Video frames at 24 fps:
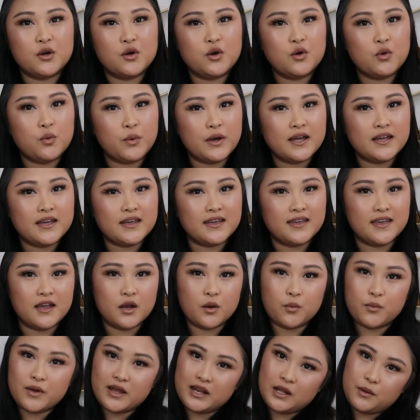quick
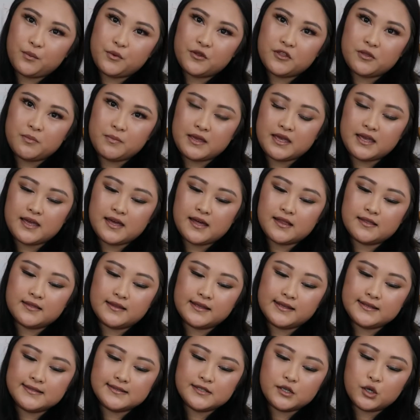get ready with me,
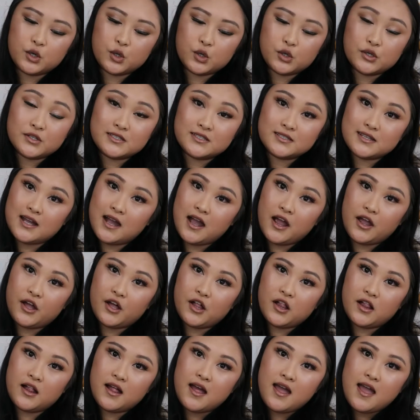lazy girl
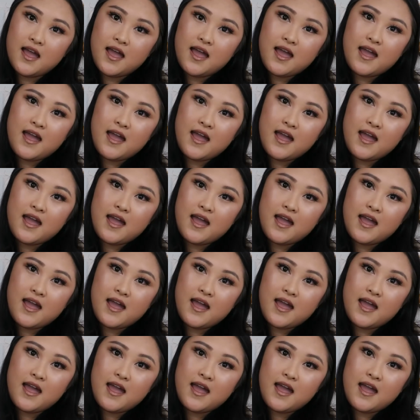style,